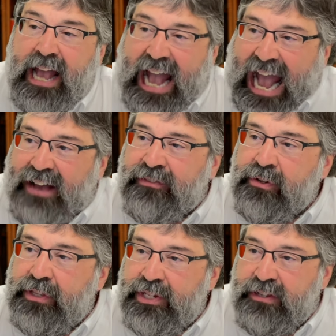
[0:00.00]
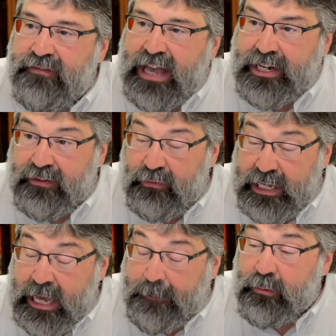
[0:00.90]
After this event, if we
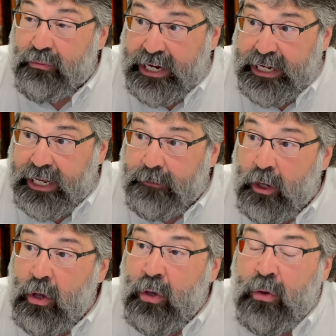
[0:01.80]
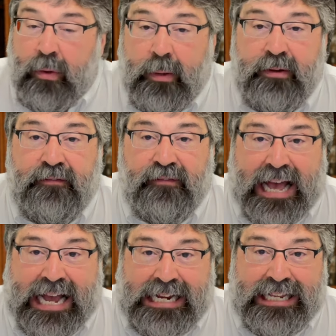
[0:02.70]
kept reading, we would
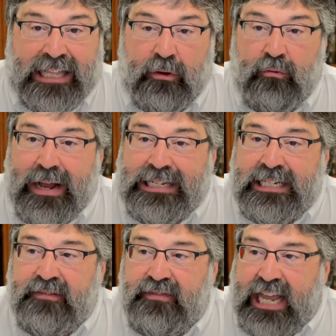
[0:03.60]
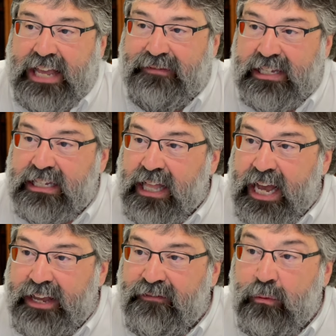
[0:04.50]
find that the rest of David's
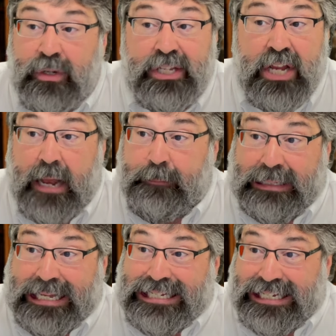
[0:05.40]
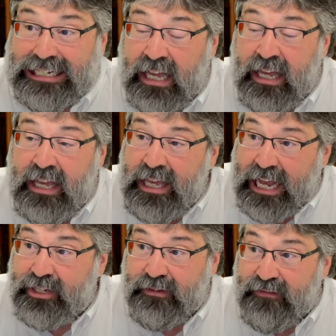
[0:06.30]
life was not blessed
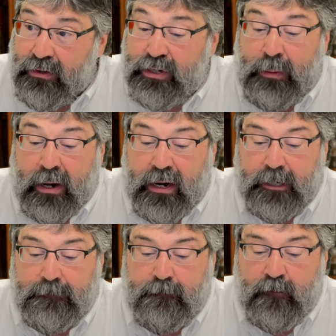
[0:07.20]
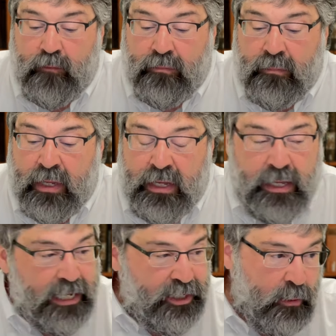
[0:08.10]
as the first part.
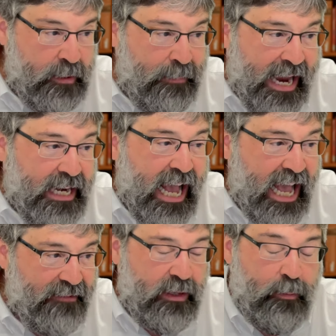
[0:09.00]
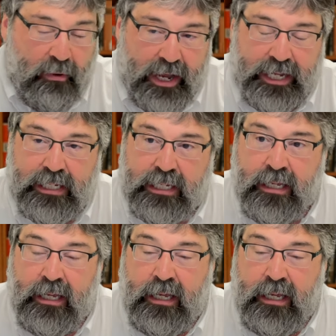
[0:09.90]
And so he paid a heavy price.